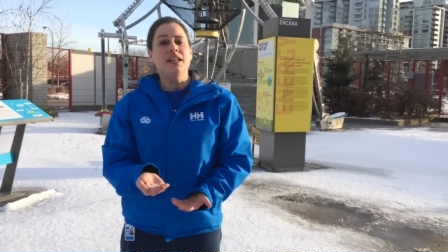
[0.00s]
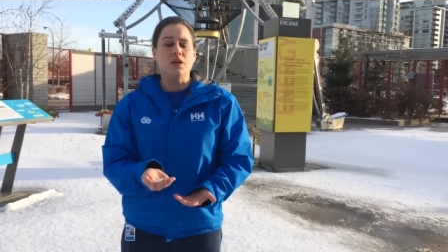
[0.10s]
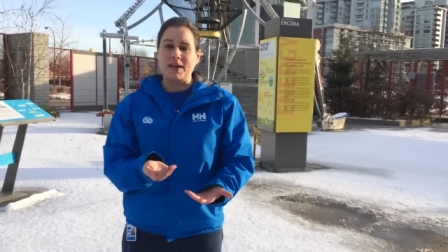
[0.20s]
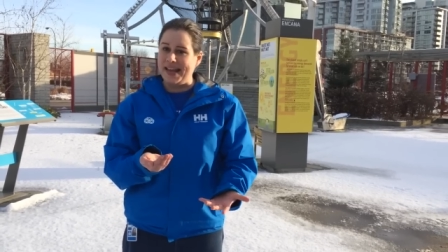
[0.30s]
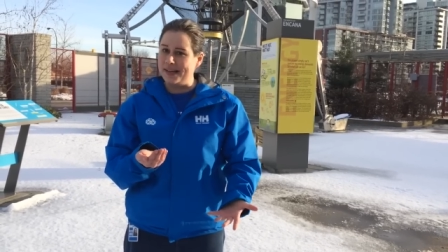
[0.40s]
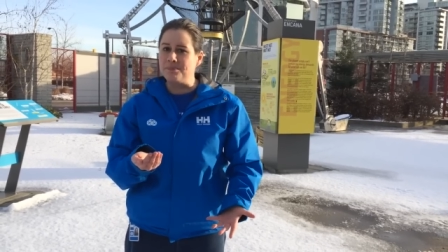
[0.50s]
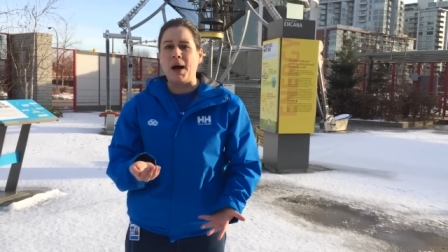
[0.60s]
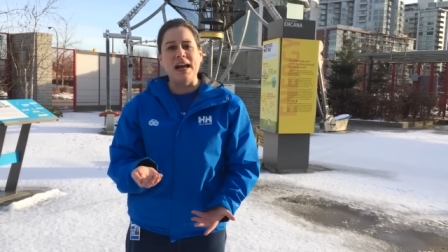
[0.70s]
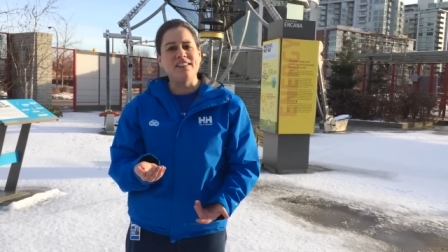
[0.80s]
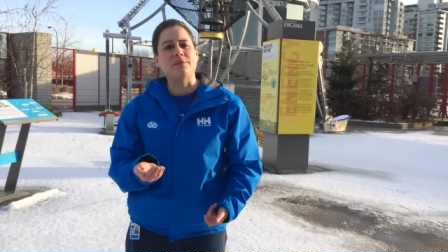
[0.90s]
You can
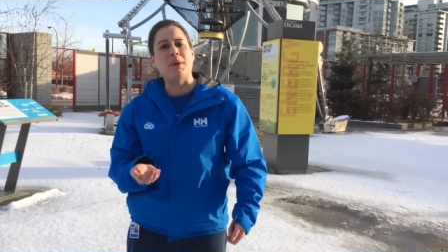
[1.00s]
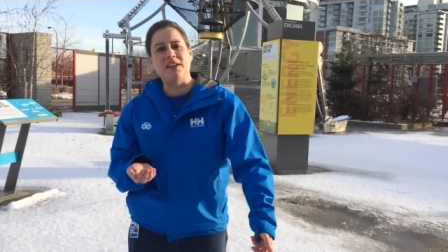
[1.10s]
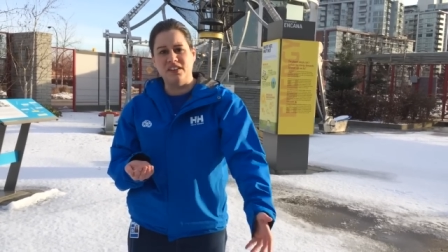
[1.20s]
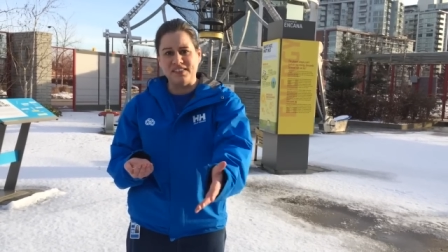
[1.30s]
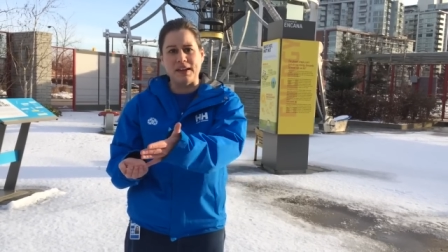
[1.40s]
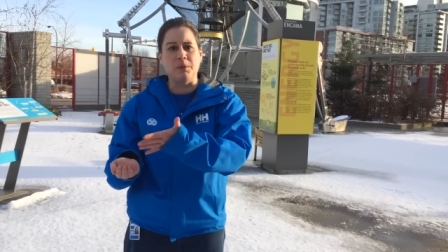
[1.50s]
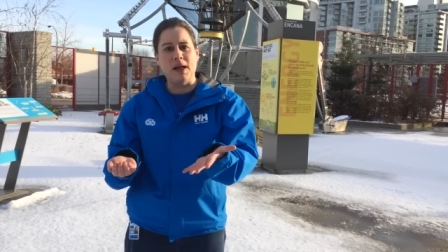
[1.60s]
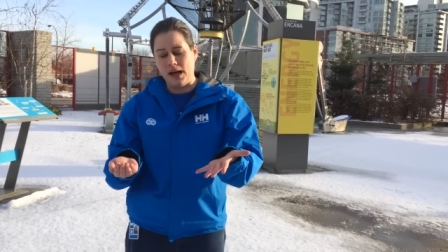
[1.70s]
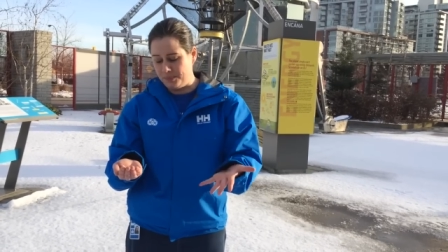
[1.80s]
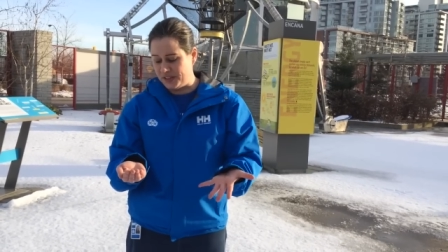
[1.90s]
buy spreaders that will
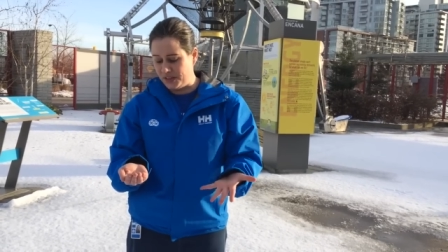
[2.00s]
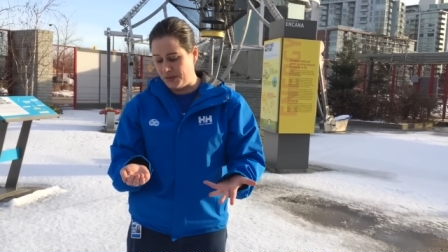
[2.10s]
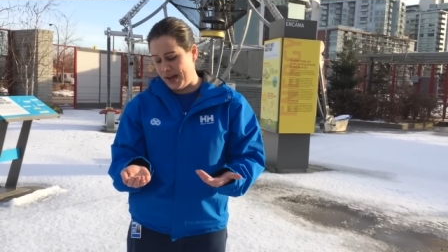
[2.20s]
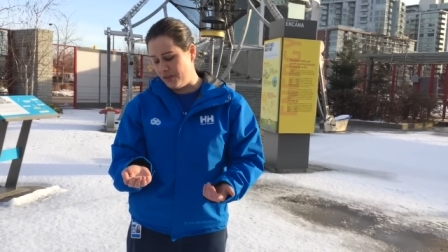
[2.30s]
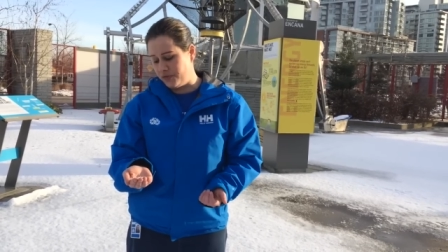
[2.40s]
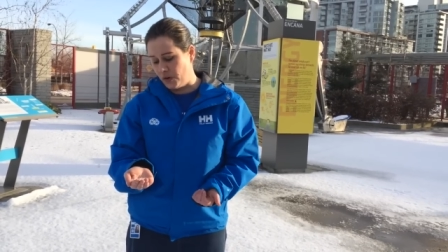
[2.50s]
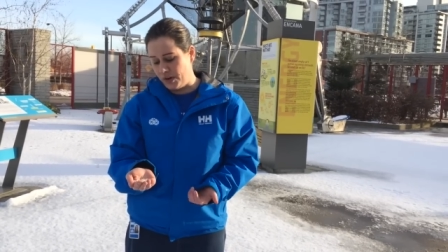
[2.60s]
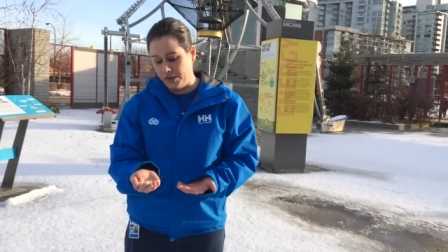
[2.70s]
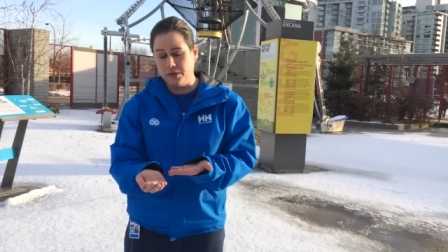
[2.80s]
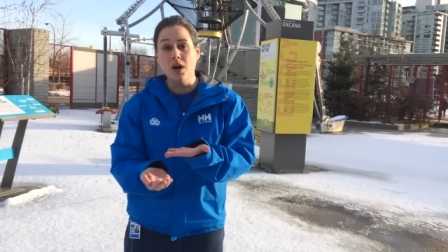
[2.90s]
help to do that for
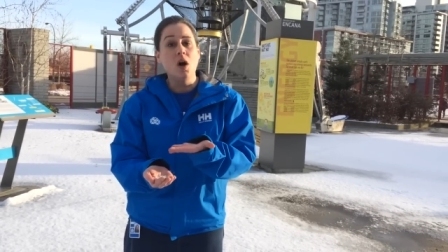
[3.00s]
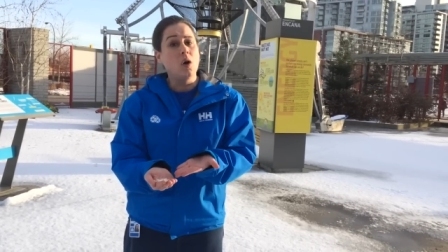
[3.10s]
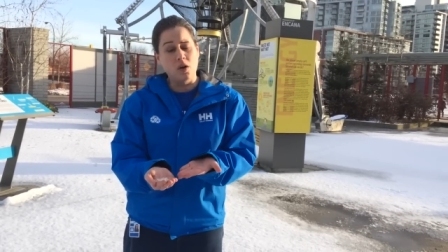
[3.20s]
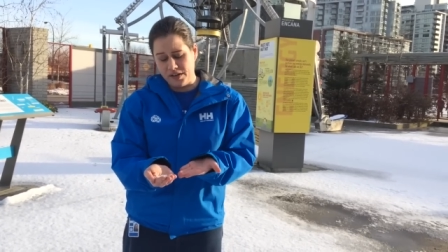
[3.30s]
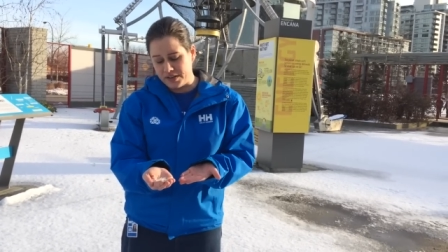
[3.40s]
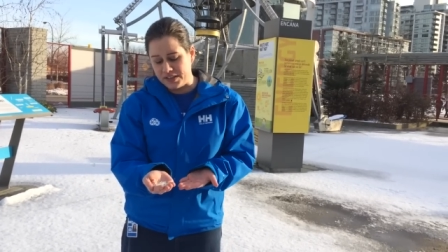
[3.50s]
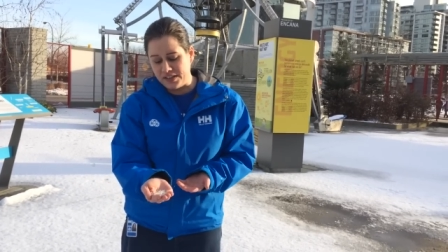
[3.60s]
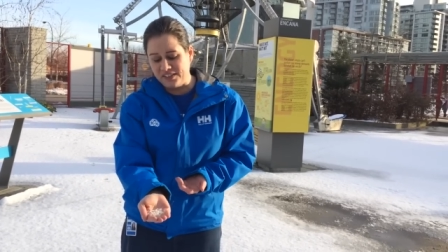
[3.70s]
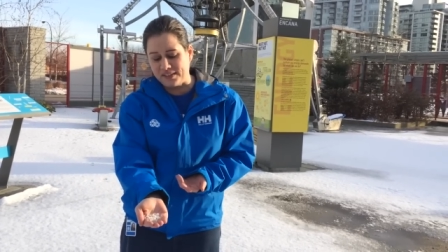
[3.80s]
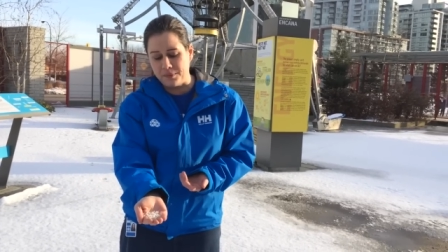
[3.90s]
you, or you can
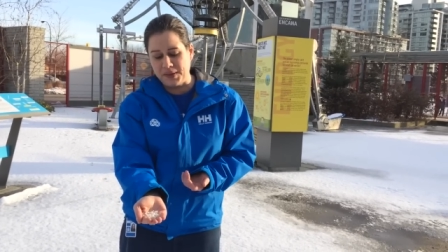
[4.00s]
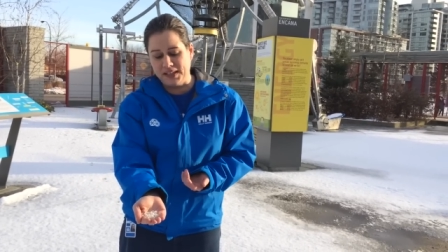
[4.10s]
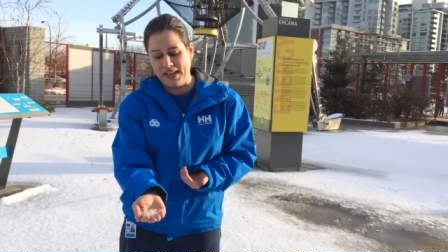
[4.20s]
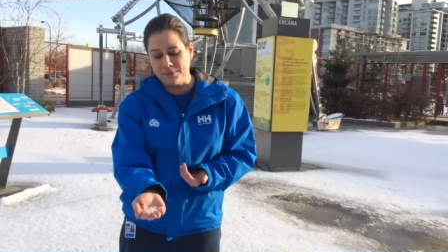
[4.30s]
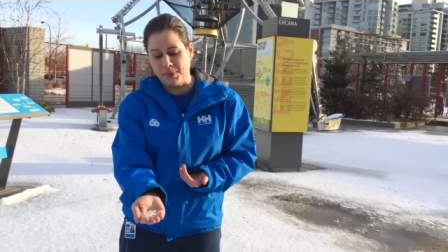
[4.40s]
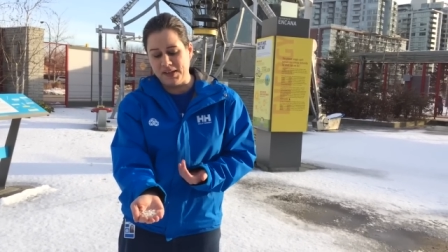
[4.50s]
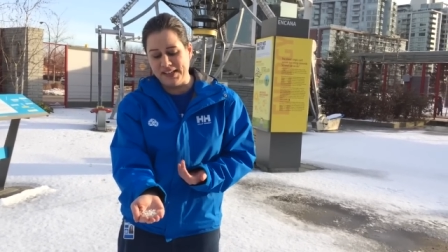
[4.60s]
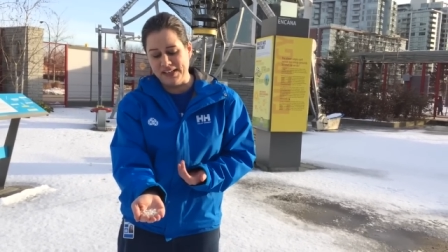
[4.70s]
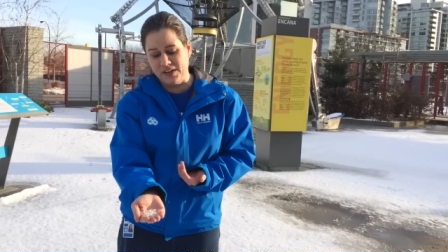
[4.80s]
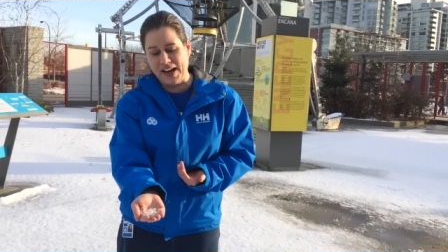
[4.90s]
do something like put it
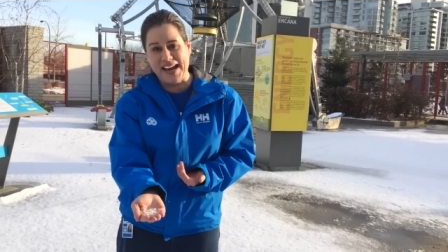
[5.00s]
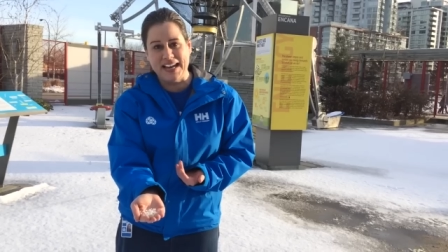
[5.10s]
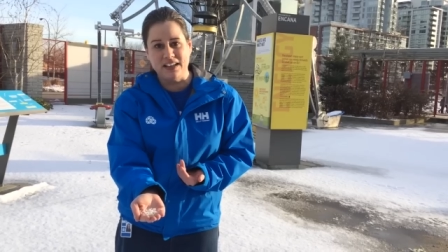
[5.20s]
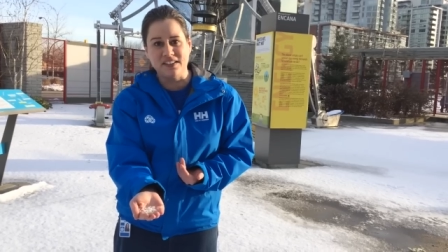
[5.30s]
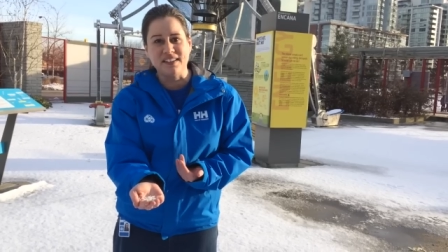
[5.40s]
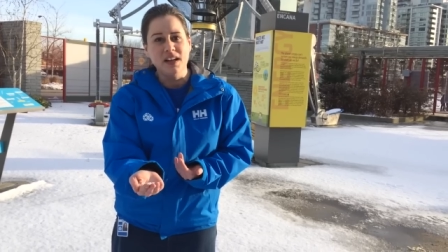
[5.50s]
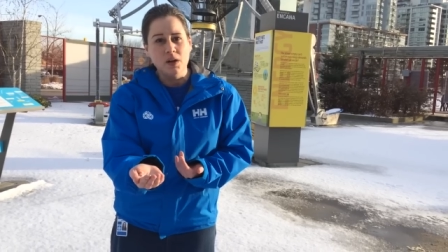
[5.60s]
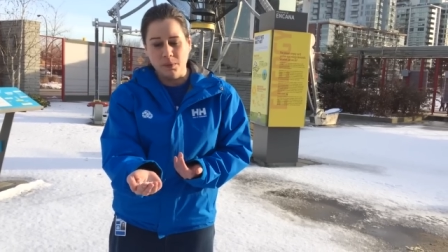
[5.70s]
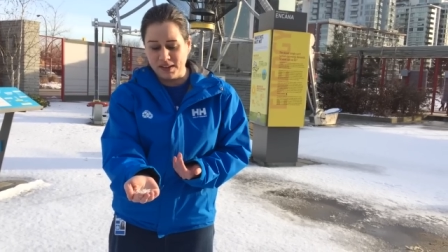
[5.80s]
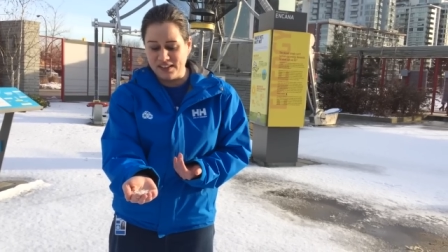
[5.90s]
in your hands,
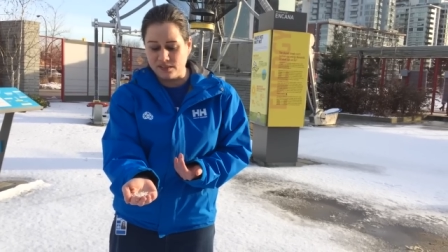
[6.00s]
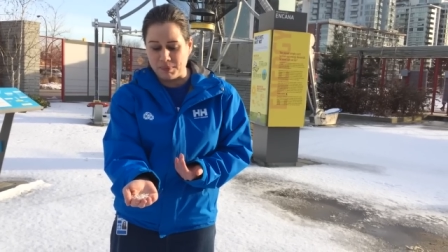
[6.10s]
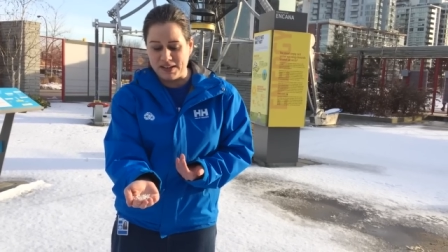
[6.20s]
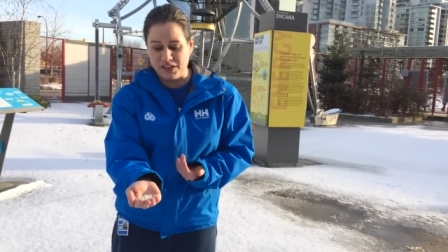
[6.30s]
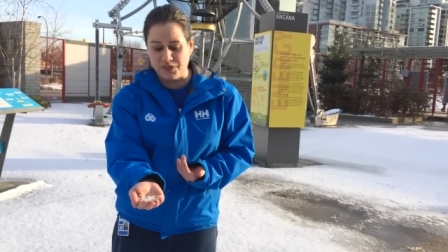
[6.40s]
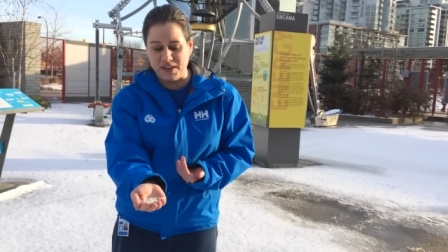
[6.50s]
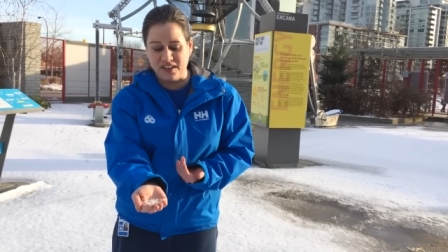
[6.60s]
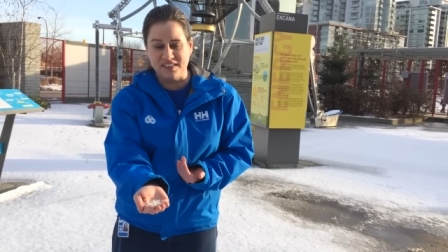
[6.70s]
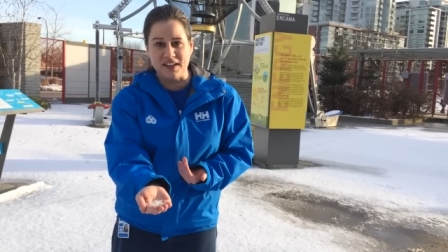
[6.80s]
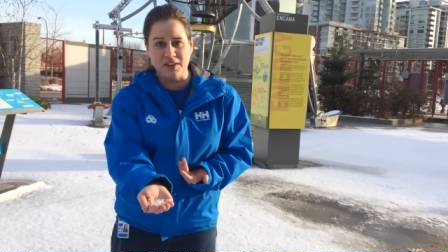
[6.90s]
really spread your
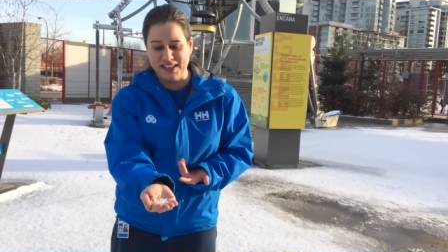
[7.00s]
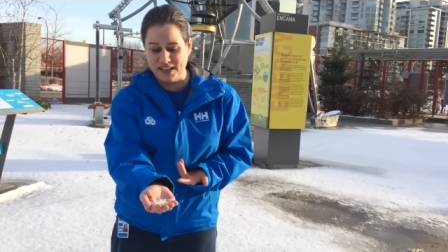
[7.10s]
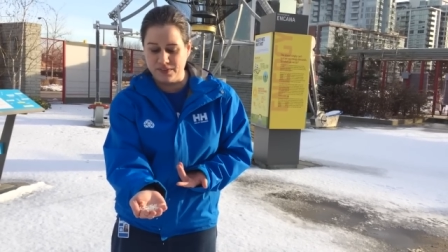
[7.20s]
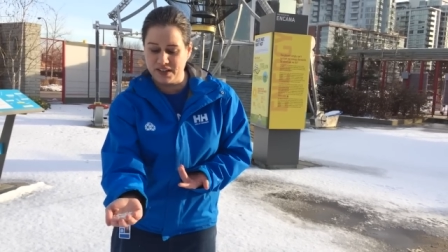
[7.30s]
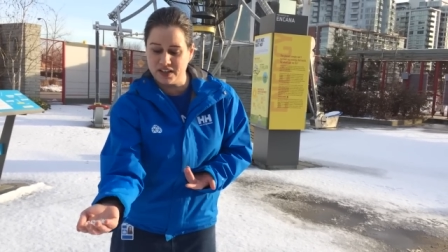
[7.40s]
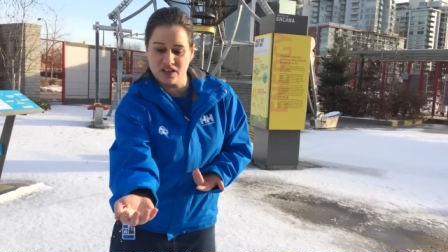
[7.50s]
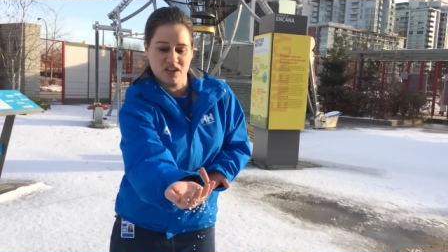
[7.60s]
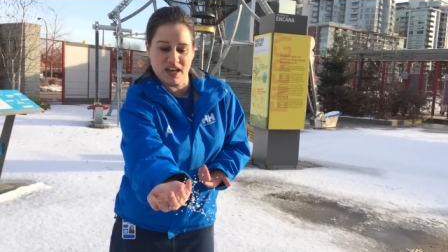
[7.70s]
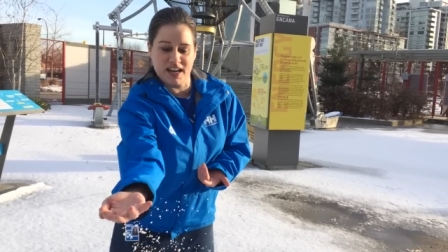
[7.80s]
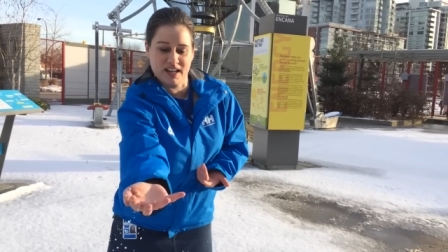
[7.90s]
fingers out and give it a good
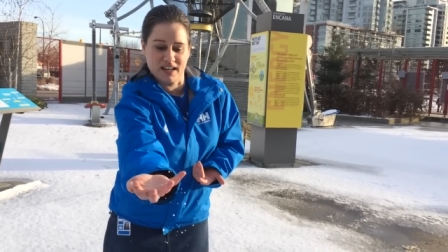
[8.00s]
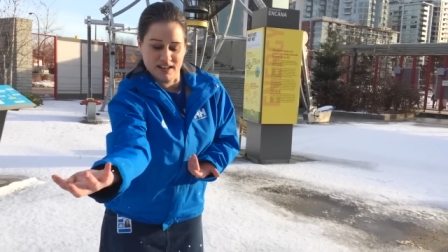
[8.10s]
shake.